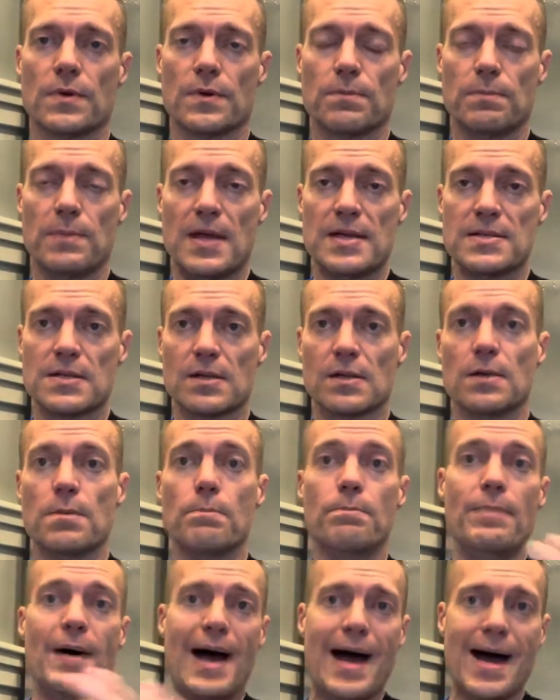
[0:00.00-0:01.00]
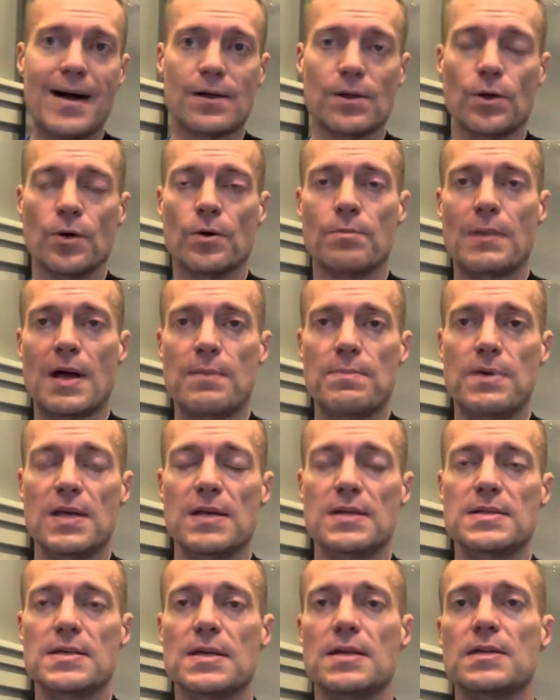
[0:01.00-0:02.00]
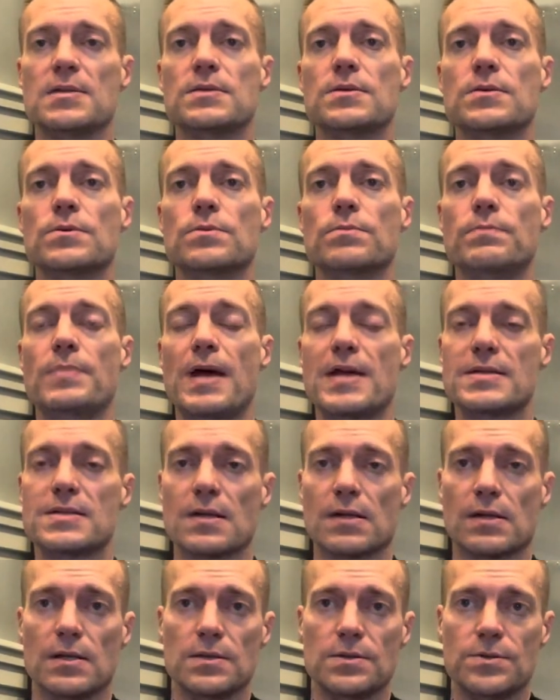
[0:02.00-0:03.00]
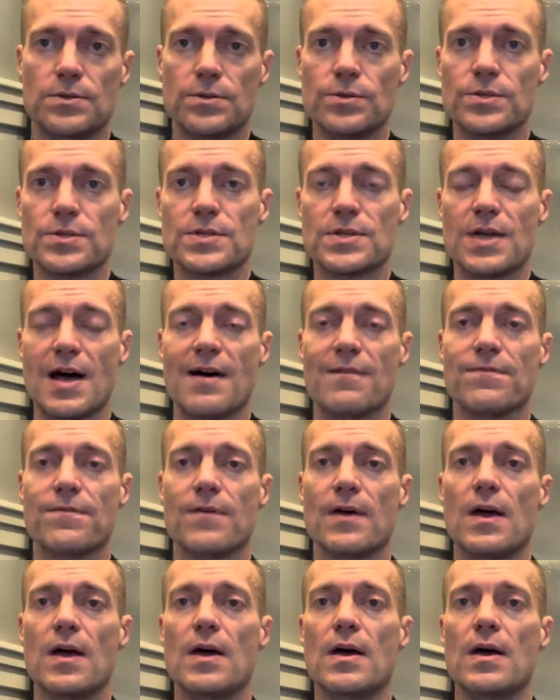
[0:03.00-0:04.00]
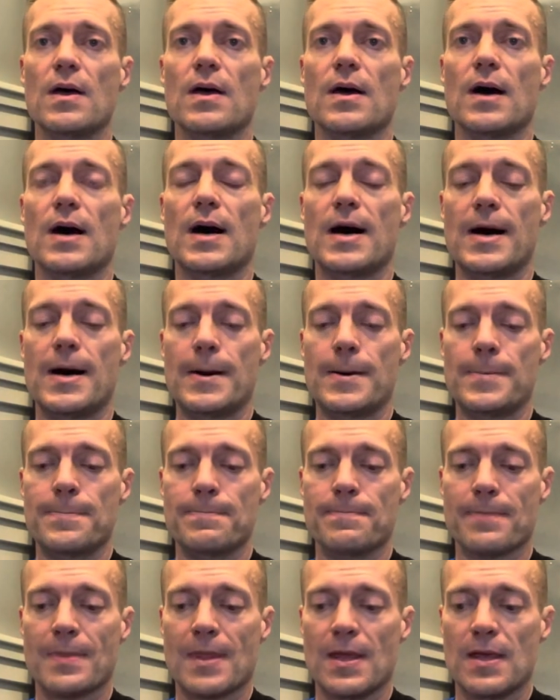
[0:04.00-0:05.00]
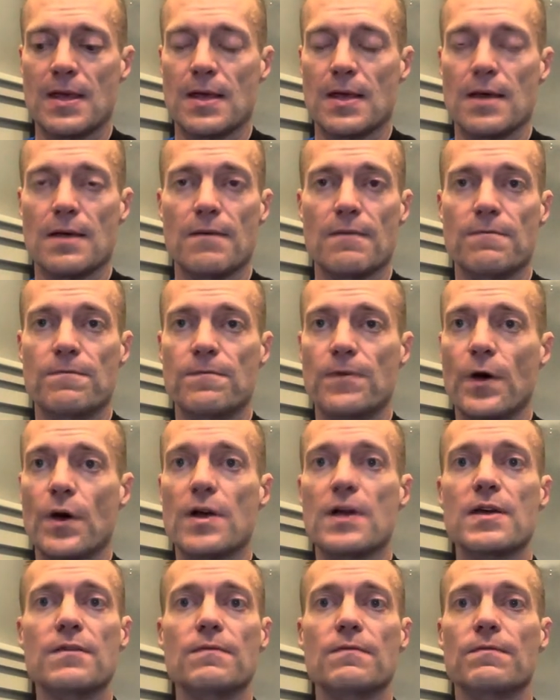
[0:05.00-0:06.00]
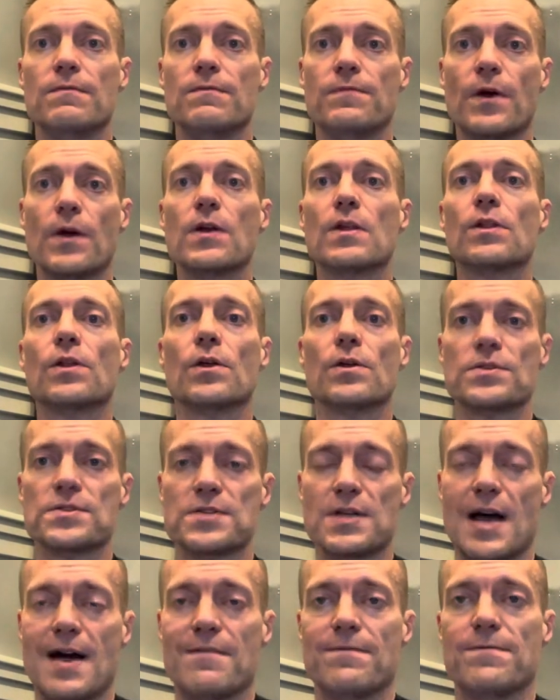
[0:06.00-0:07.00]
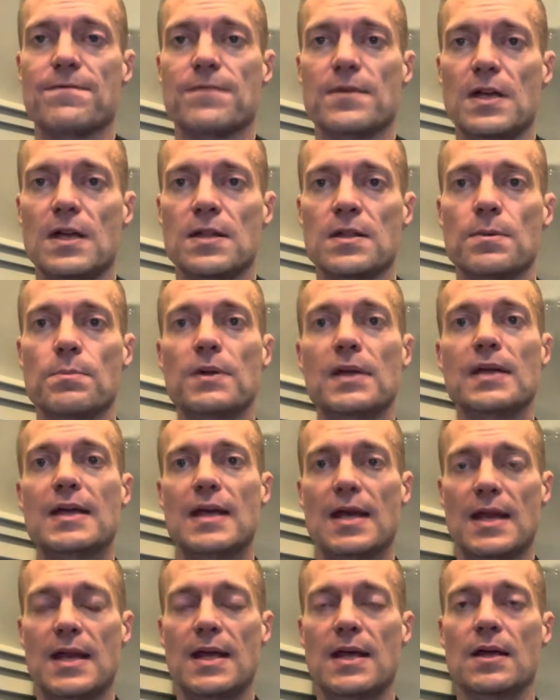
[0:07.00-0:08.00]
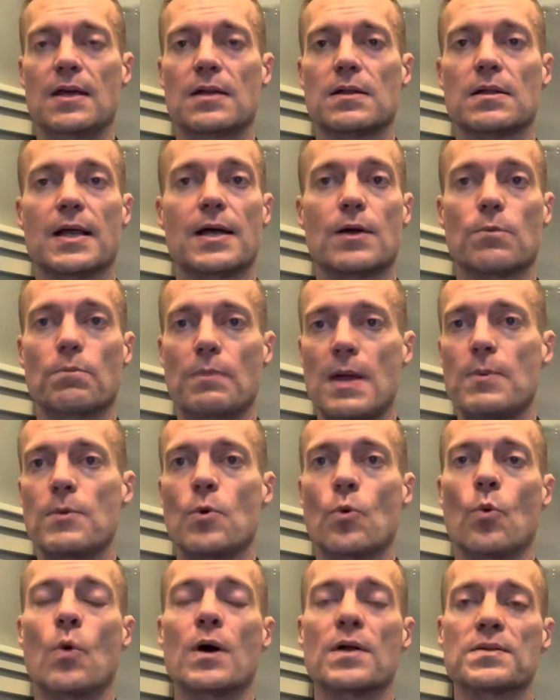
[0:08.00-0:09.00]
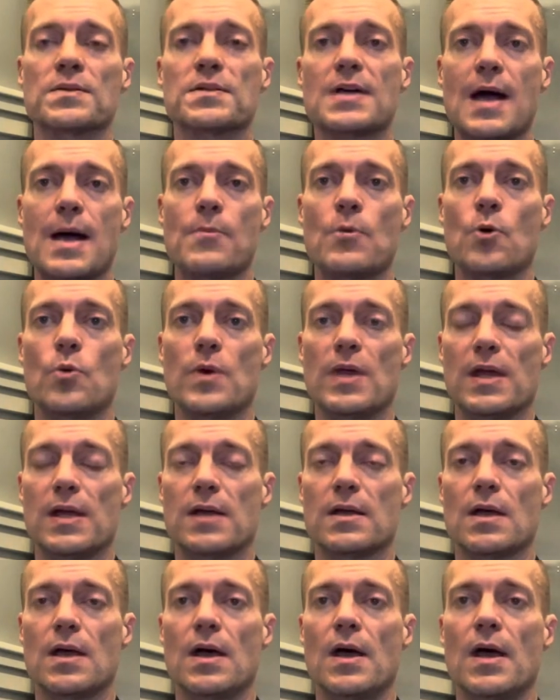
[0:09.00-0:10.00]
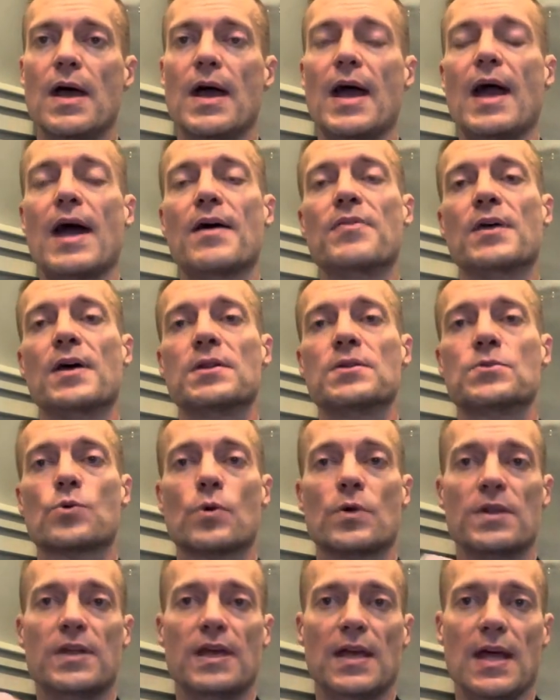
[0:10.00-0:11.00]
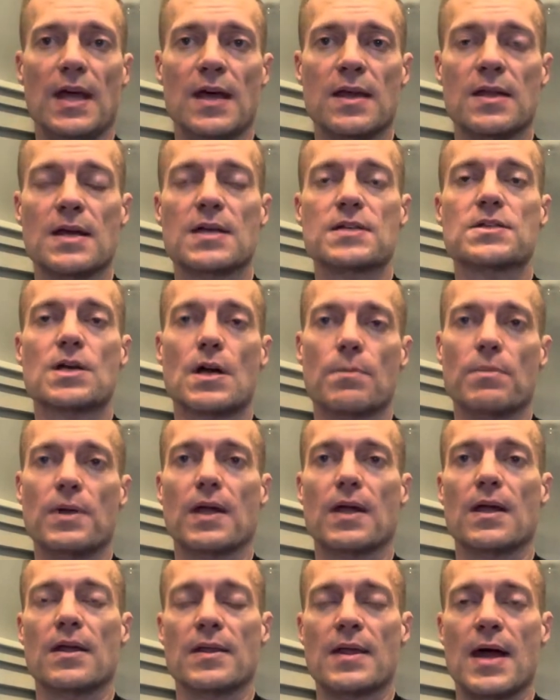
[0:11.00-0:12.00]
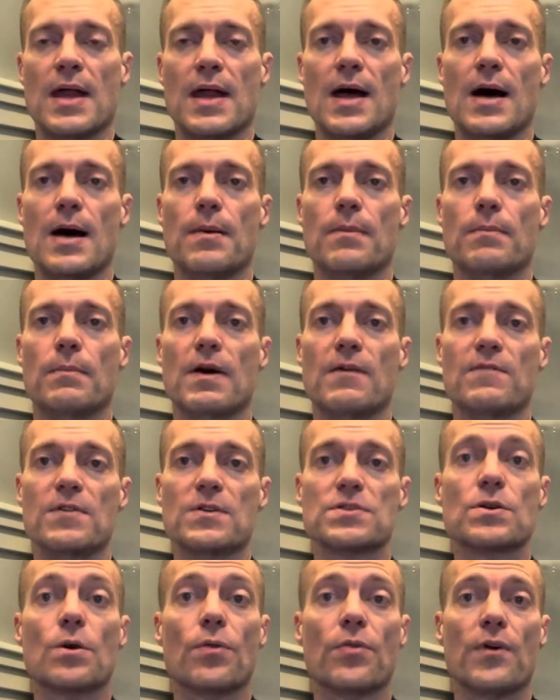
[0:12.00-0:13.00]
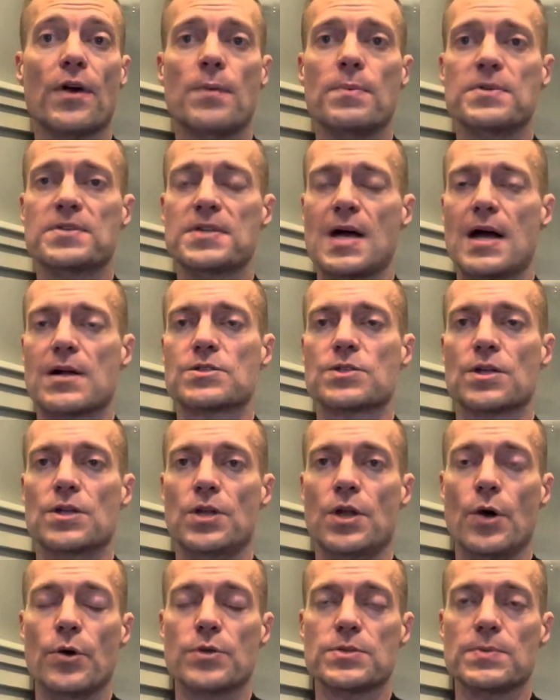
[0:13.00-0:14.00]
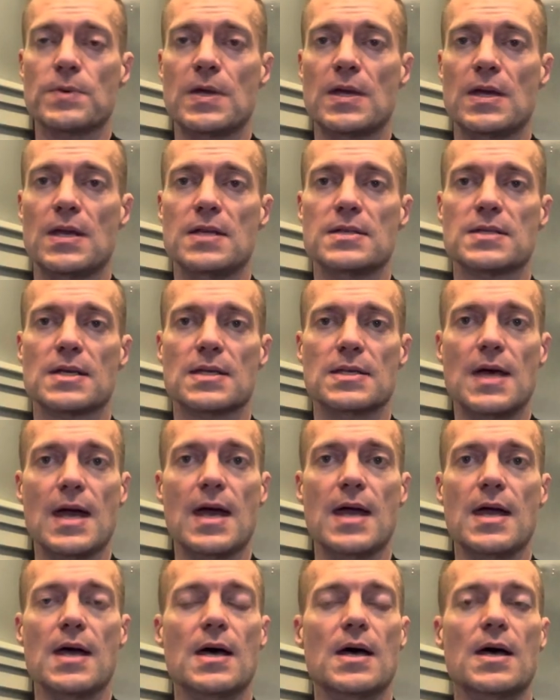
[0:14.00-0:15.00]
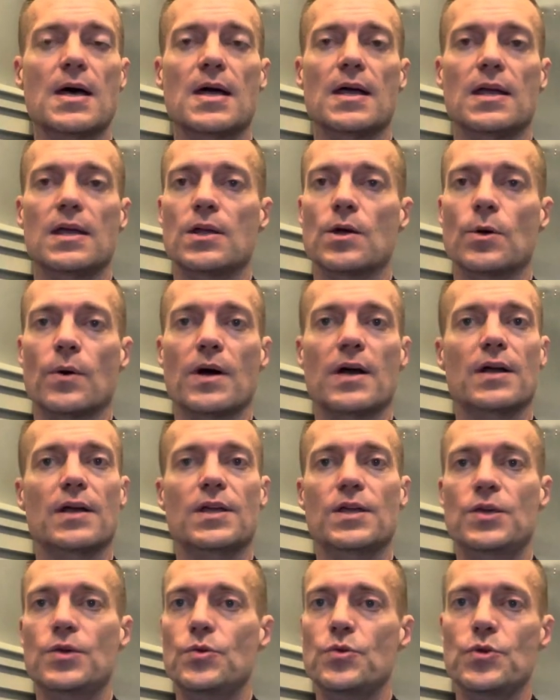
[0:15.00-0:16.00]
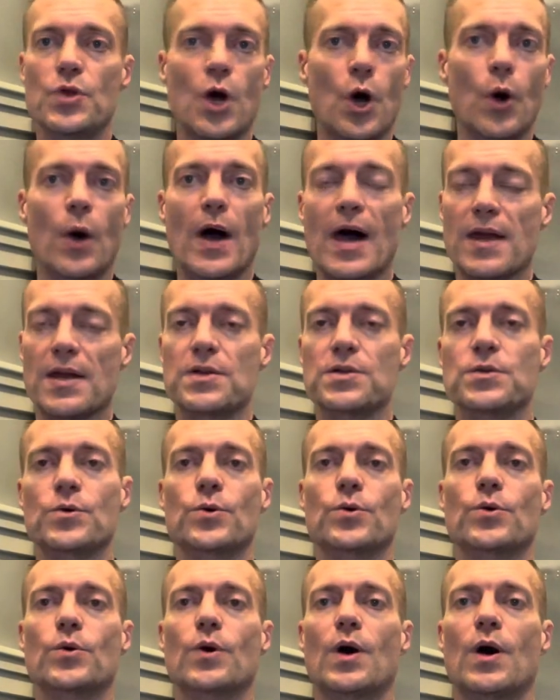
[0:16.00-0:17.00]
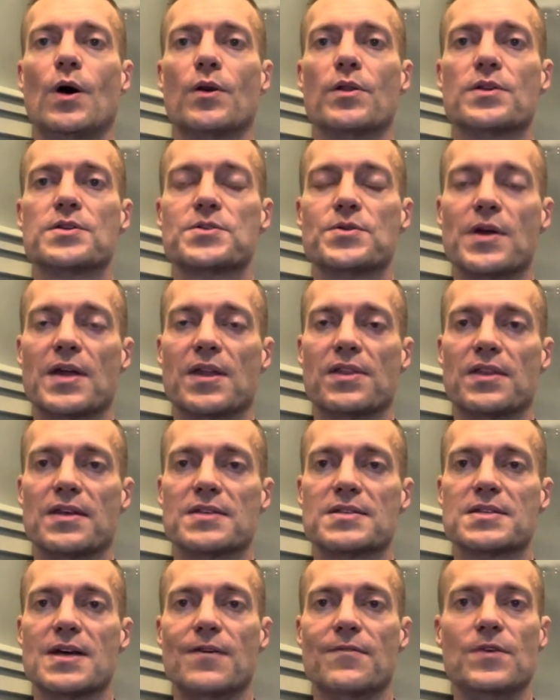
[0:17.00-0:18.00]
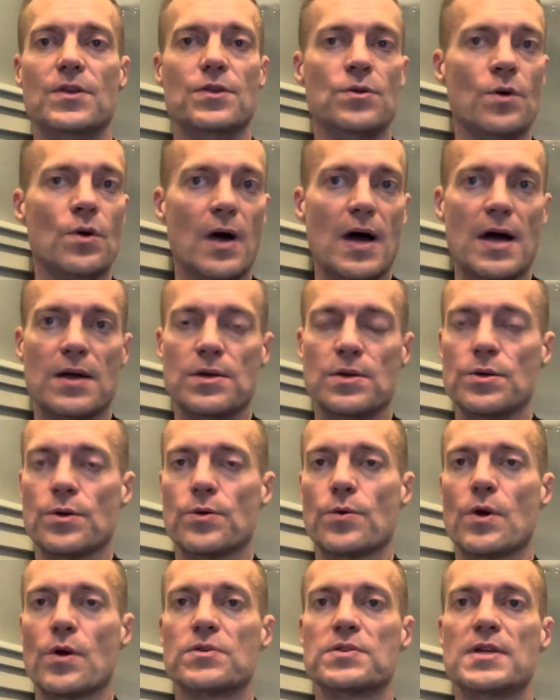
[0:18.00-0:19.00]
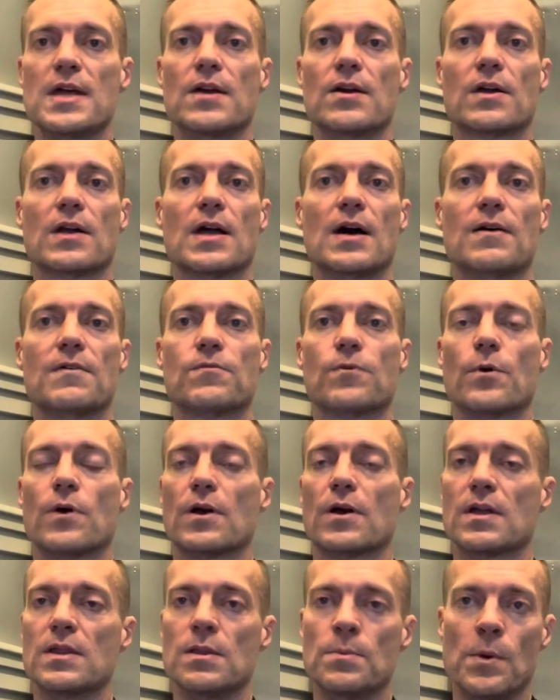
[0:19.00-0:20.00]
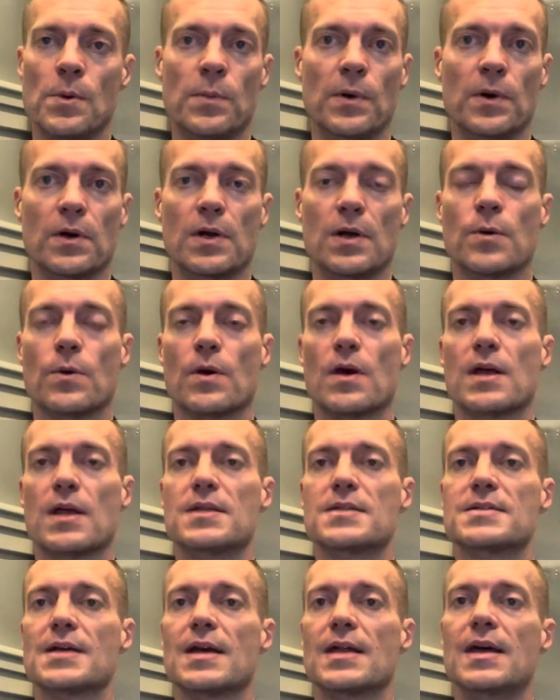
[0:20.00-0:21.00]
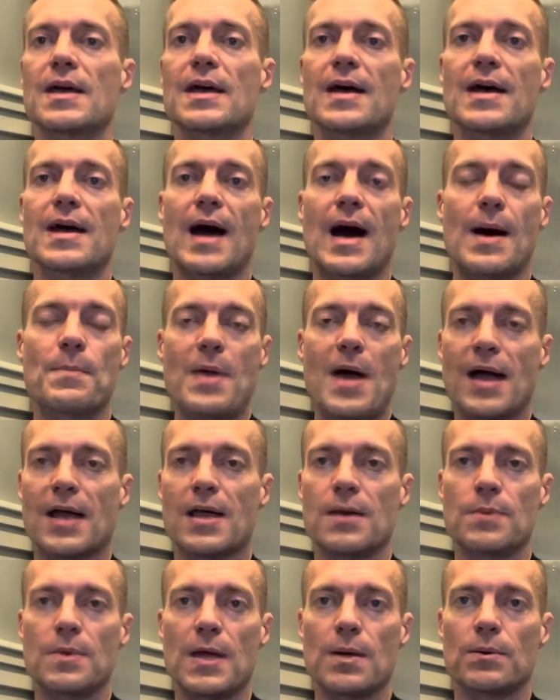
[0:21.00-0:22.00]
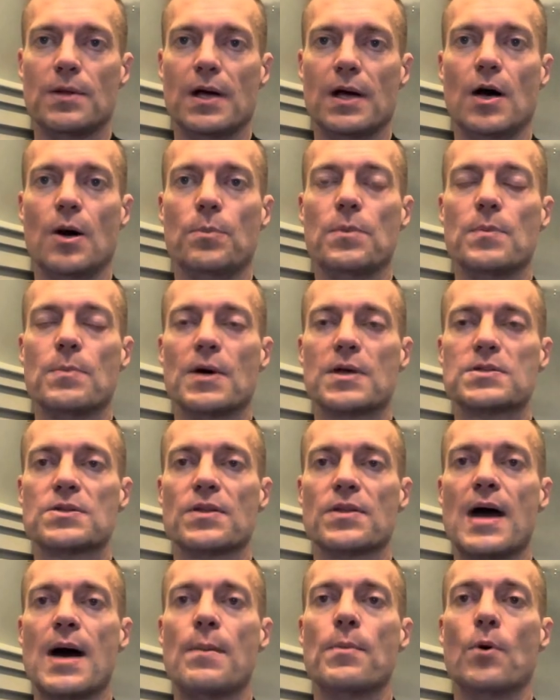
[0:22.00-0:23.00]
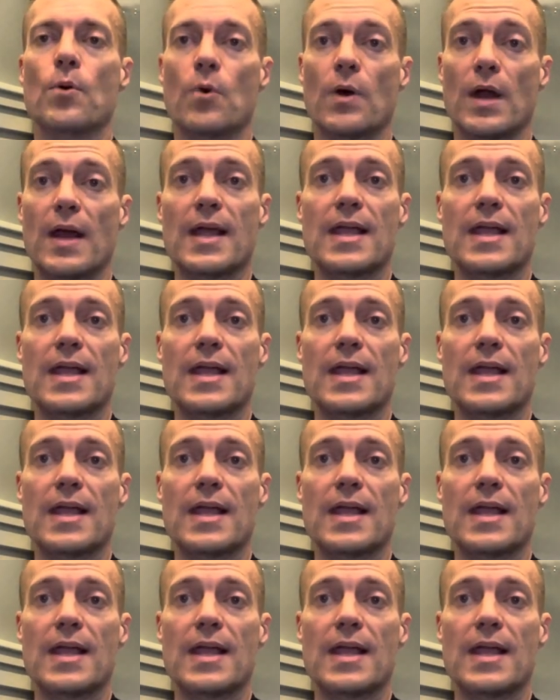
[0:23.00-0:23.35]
basically backload my PT to basically do stuff, very, very little stuff in the beginning, like maybe one time a week. And then toward the end, I start picking that up. My physical therapist actually knows me and he says, hey, you know what? You know how to do all the strengthening stuff. You know how to do the rotator cuff work and the mobility work. He said, I'm not going to be able to help you much on that, but what I